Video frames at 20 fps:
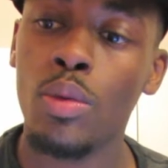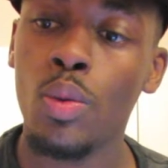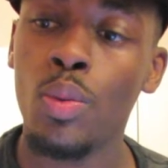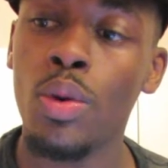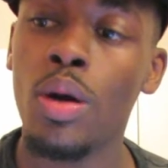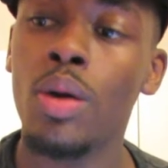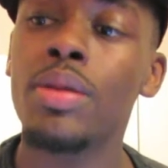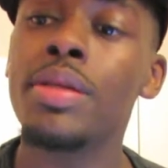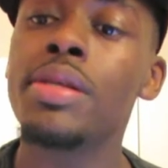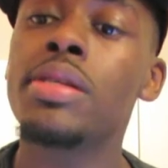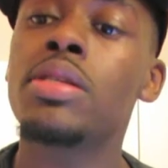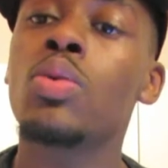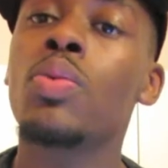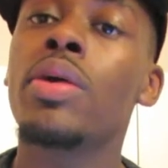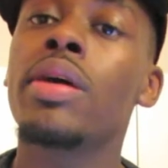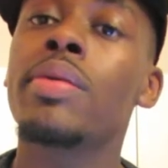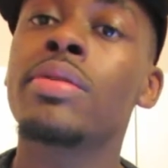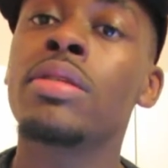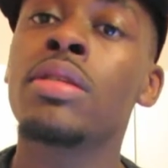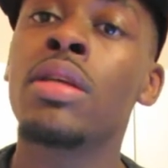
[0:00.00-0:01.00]
Well, at least the
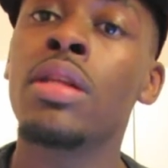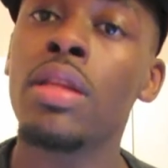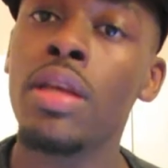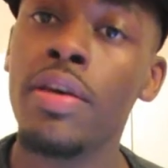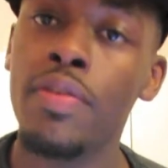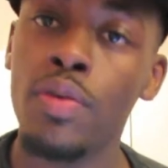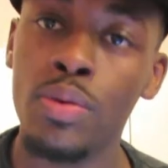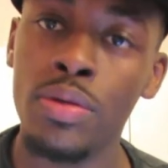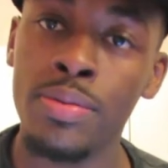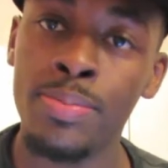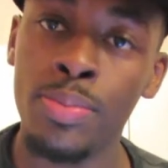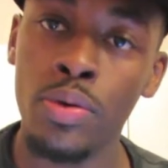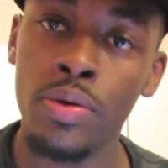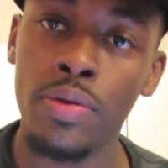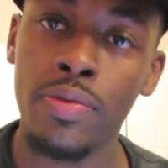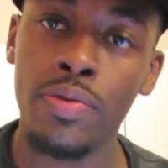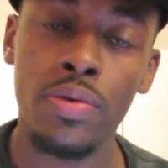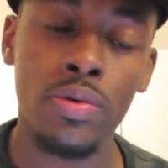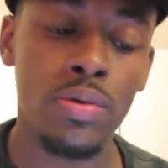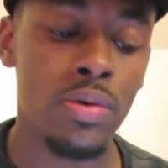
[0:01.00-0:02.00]
way it was delivered was
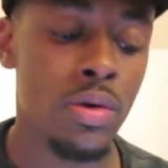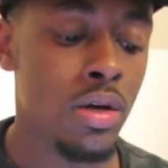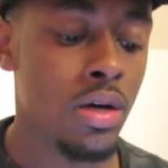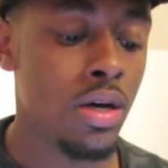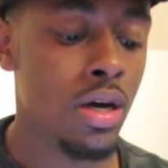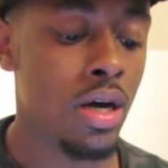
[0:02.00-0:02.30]
beautiful.